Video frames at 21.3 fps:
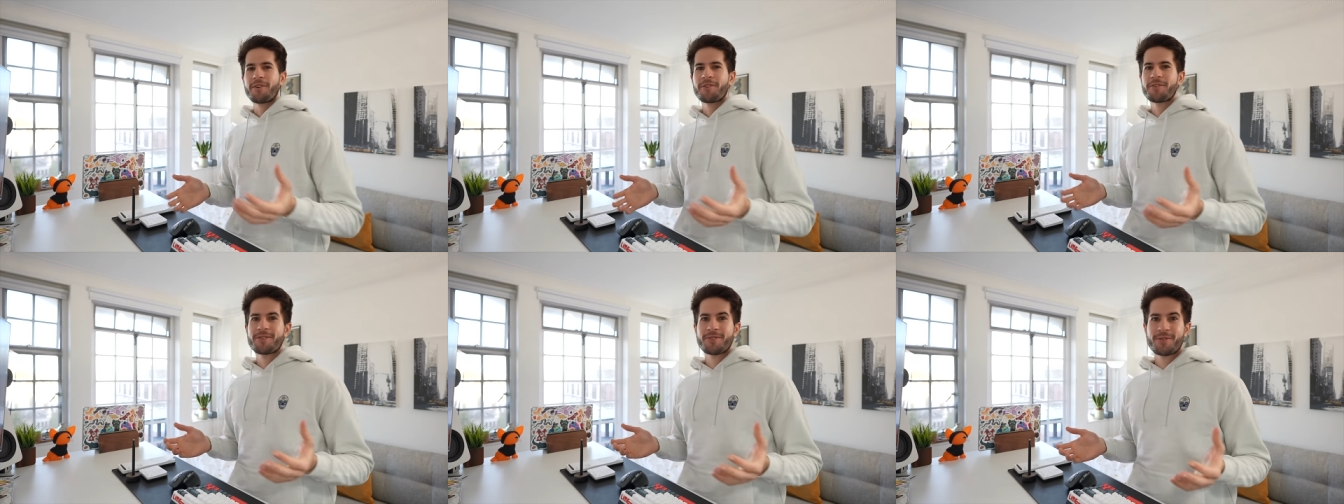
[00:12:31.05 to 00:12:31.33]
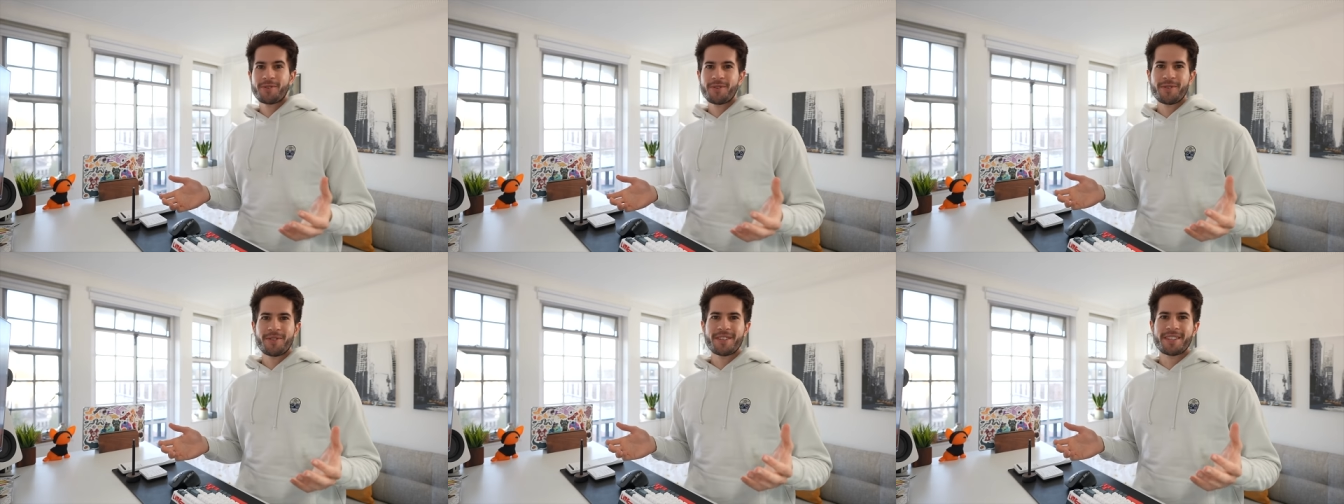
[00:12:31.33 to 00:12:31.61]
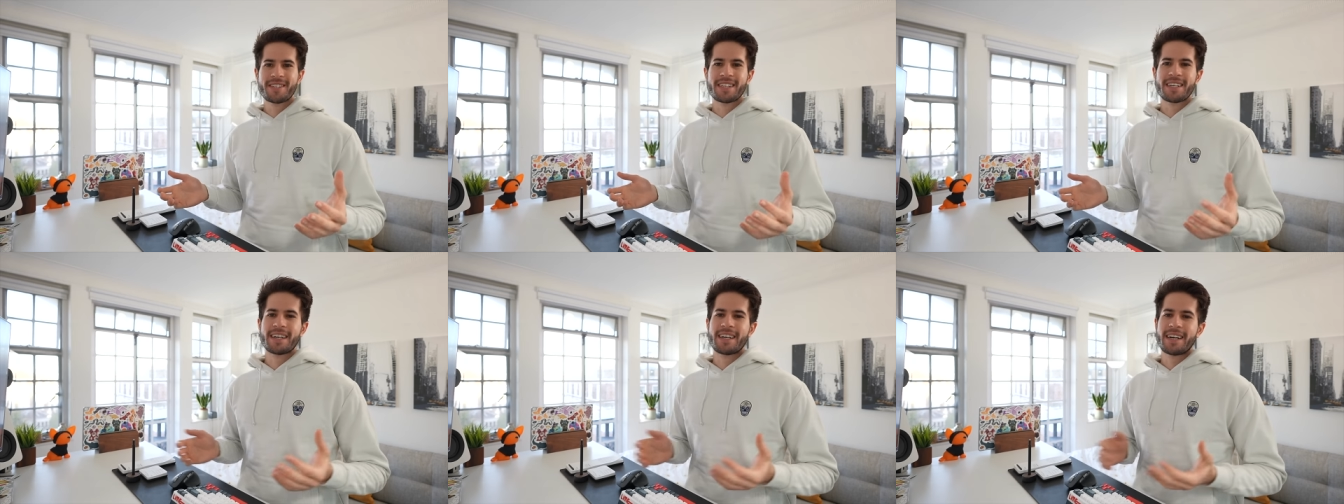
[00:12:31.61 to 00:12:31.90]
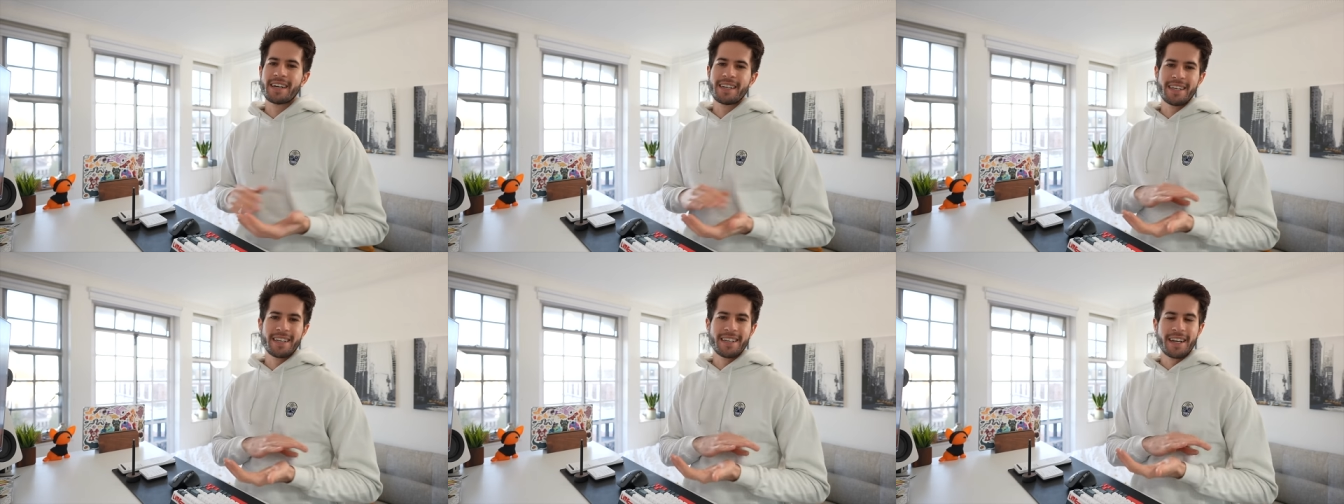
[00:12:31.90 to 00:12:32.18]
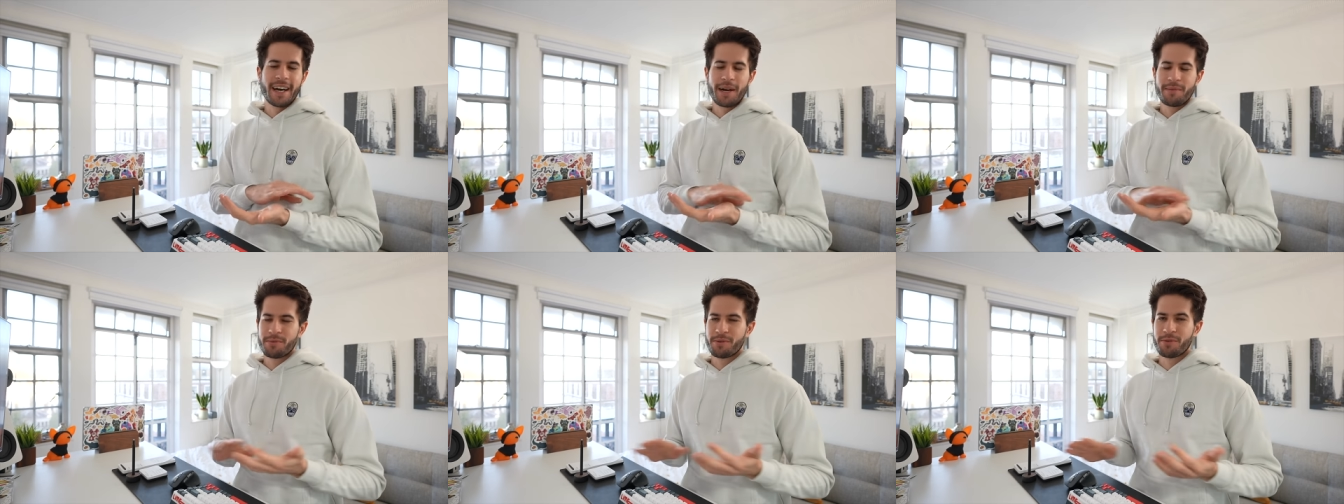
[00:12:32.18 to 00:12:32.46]
honest truth is that I did
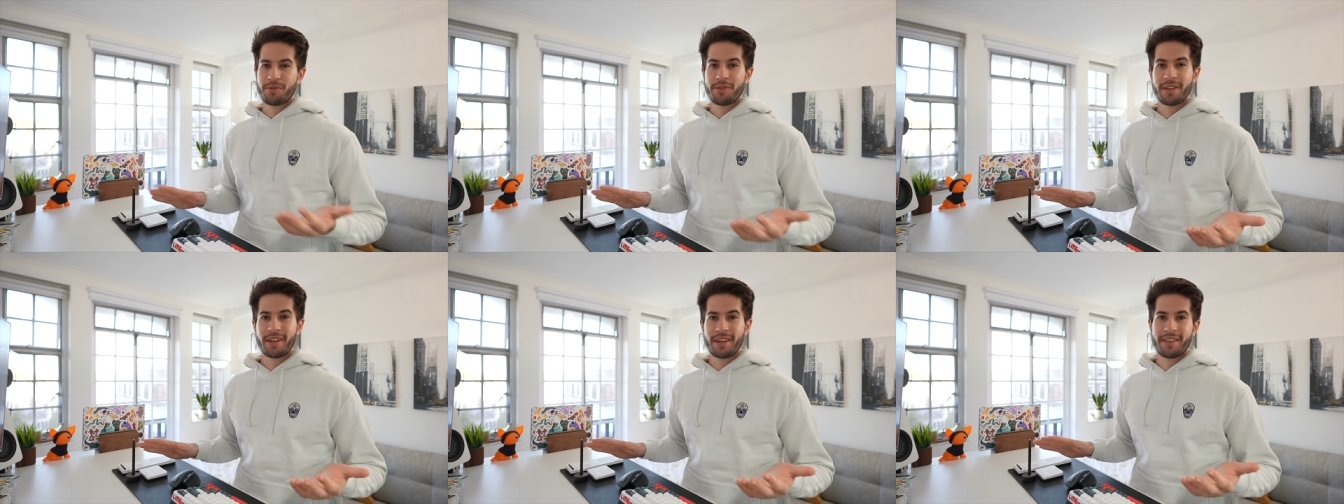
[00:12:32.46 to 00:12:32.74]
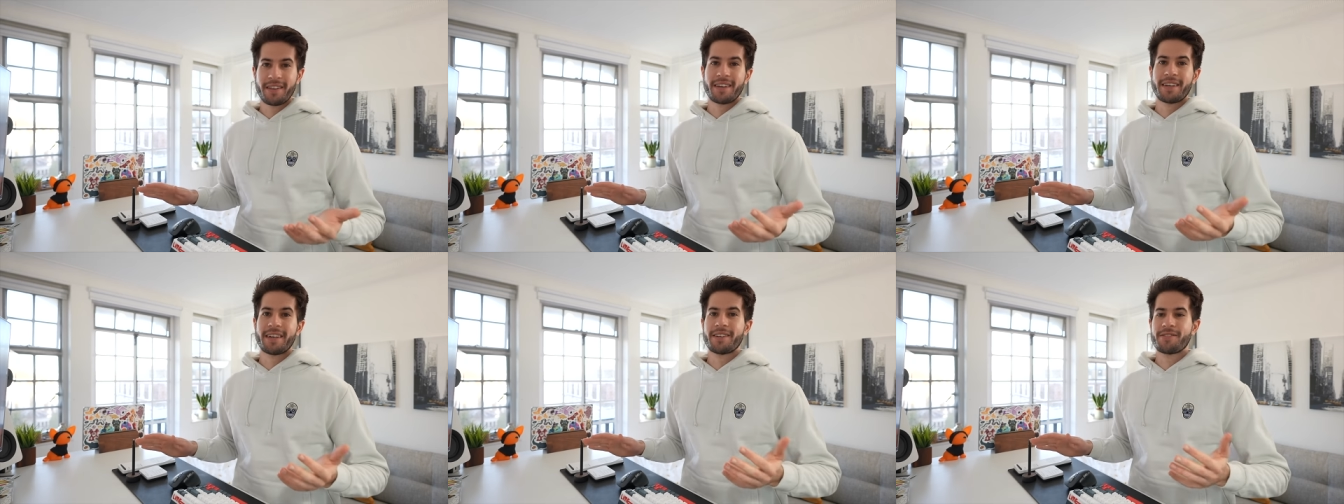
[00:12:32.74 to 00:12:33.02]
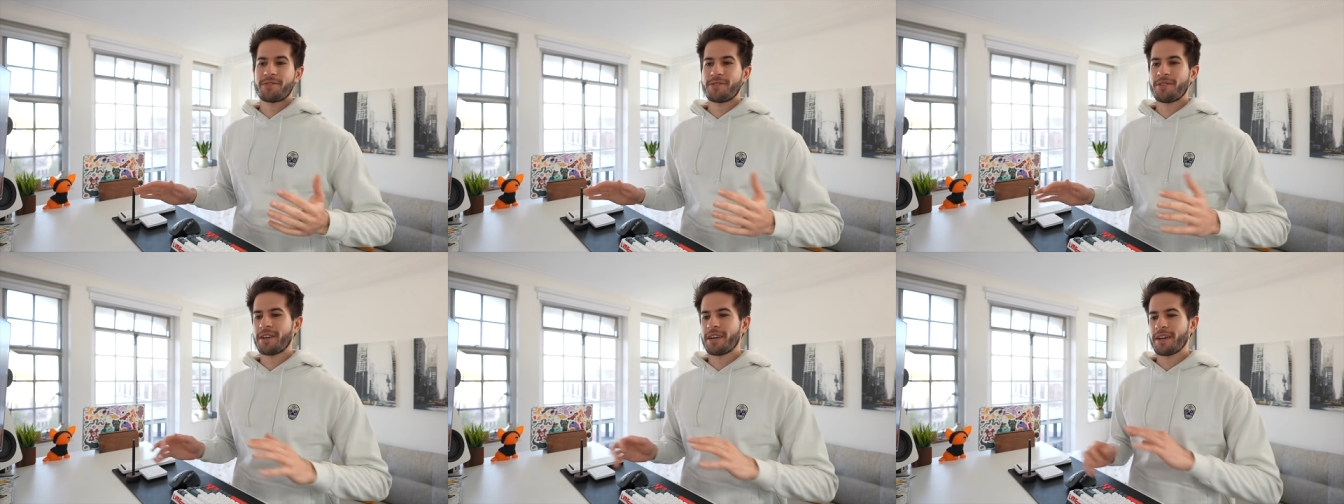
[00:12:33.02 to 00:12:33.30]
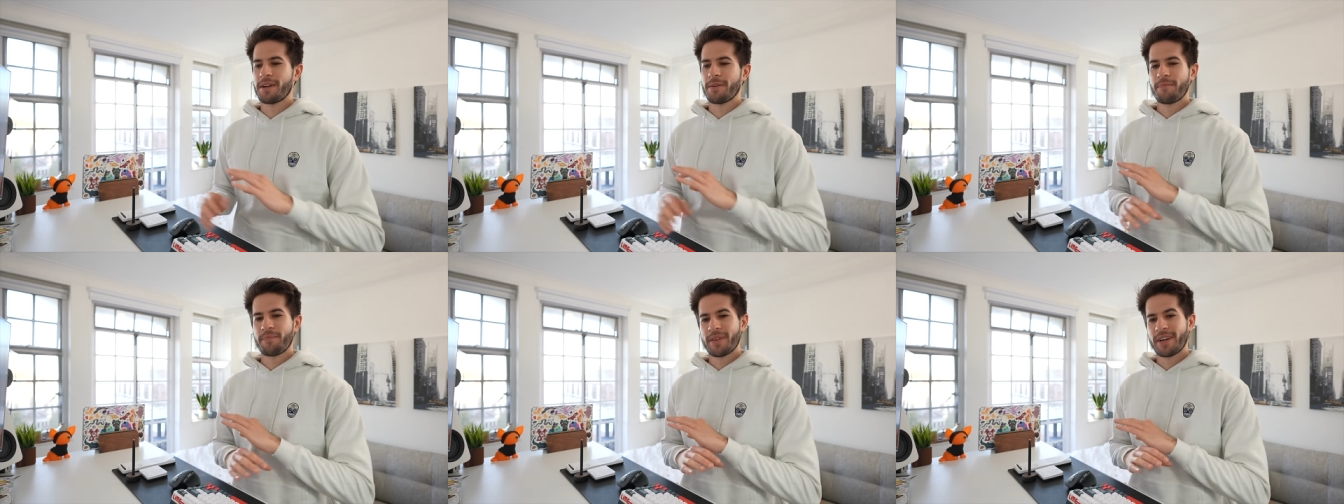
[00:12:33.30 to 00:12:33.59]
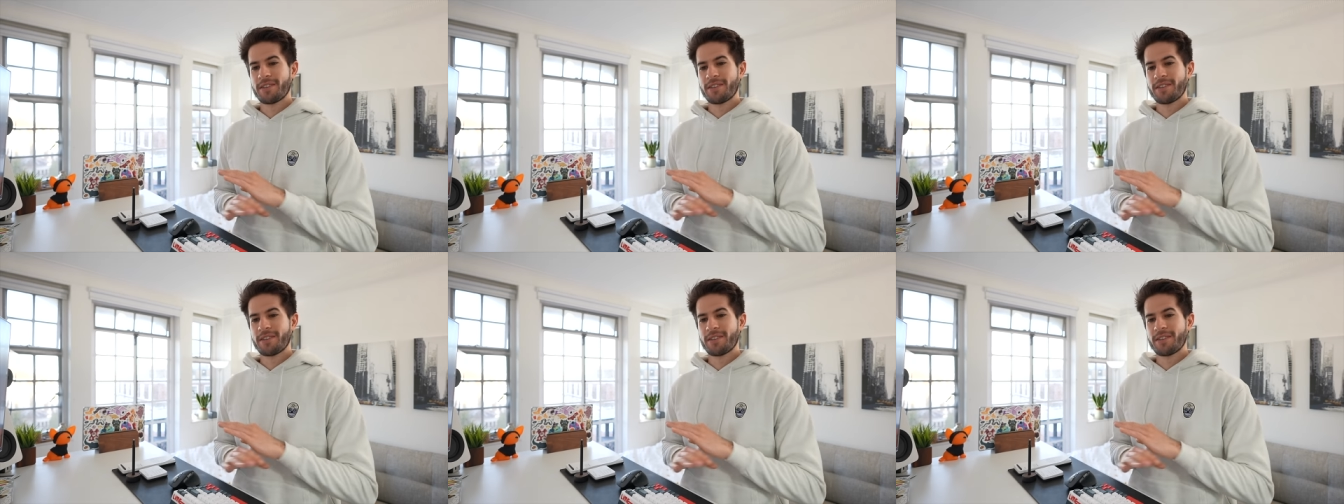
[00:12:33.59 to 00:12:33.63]
absolutely nothing yesterday.